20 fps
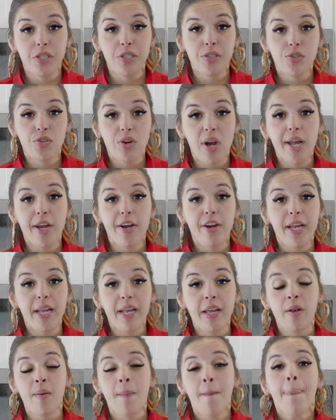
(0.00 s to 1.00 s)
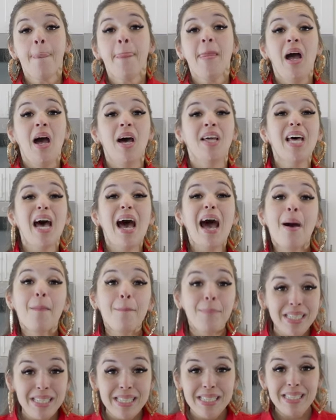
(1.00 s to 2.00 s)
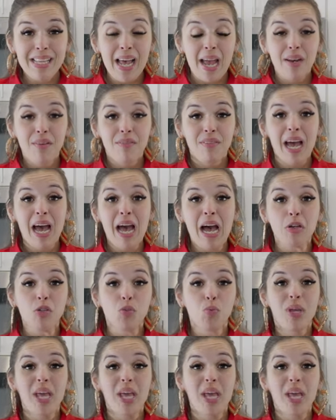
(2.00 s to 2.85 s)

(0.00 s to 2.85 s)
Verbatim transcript: and dryer in. On the opposite side of the house,